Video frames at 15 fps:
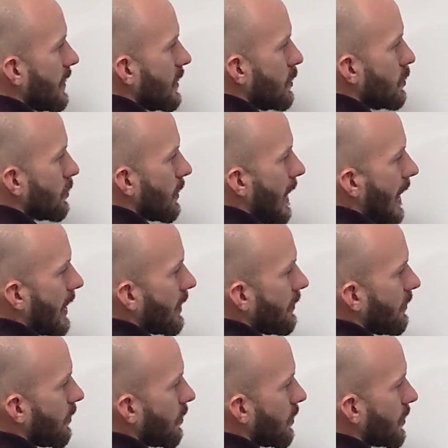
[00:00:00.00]
the
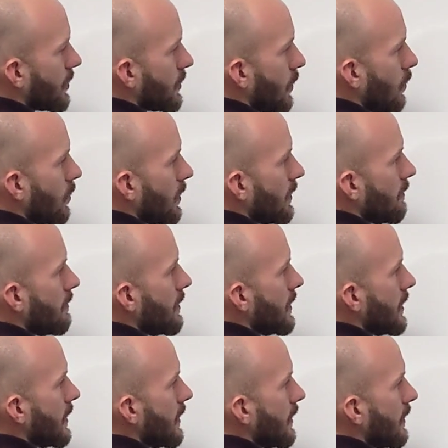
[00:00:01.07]
drag force would
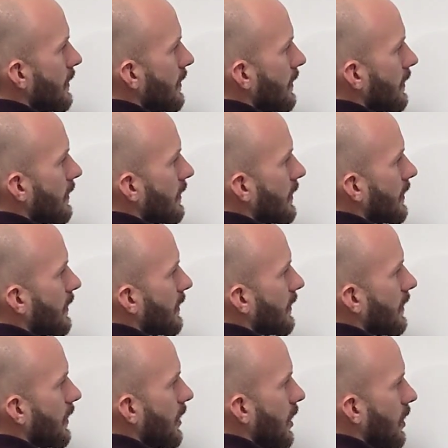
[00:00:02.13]
be
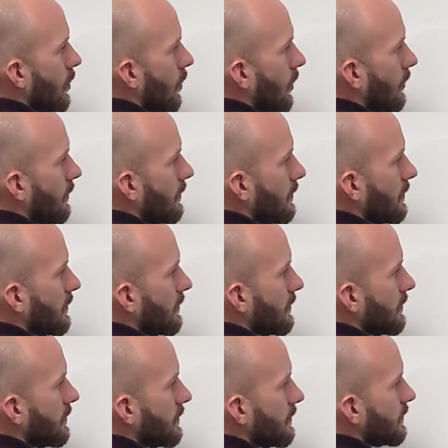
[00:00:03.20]
equal.
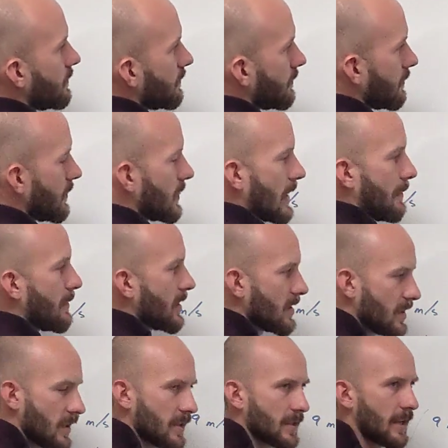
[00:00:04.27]
Does that
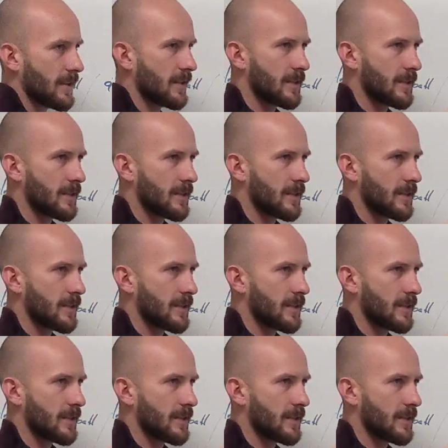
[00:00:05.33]
make sense?